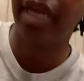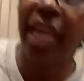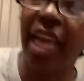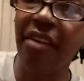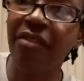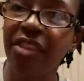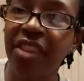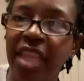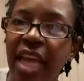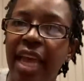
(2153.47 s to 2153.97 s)

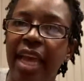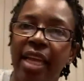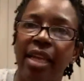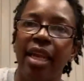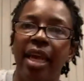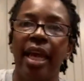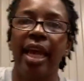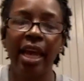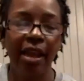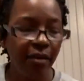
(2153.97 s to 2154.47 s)
everything
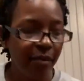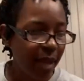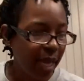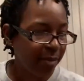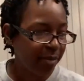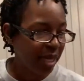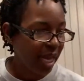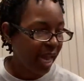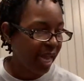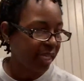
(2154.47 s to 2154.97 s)
that everybody
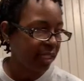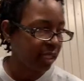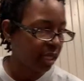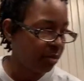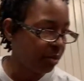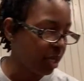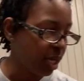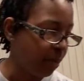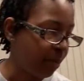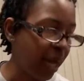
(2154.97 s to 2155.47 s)
been asking
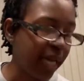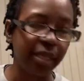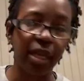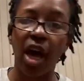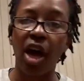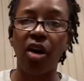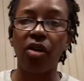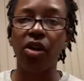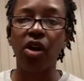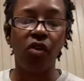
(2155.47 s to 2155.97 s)
me about the
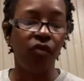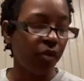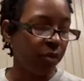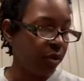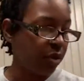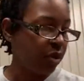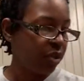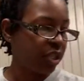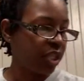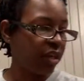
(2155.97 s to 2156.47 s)
all over
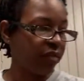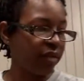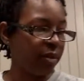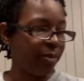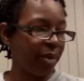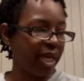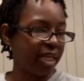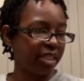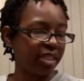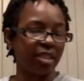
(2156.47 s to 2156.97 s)

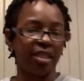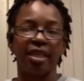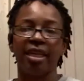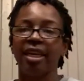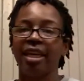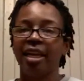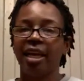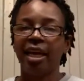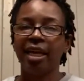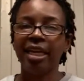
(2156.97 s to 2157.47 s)
sublimation.
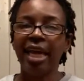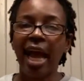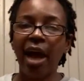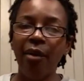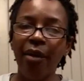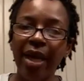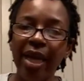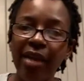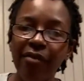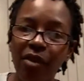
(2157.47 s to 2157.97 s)
And y'all
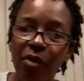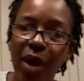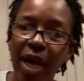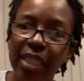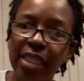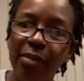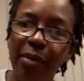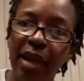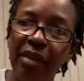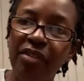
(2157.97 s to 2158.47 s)
ain't even
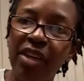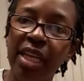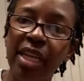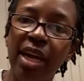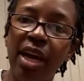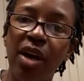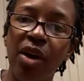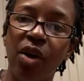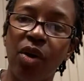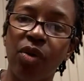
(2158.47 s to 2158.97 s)
watching my
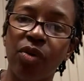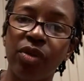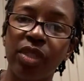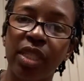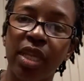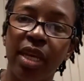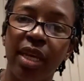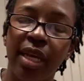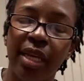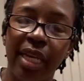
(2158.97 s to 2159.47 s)
videos.
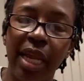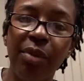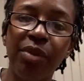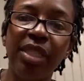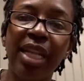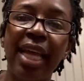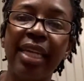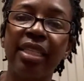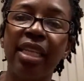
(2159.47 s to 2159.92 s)
That was like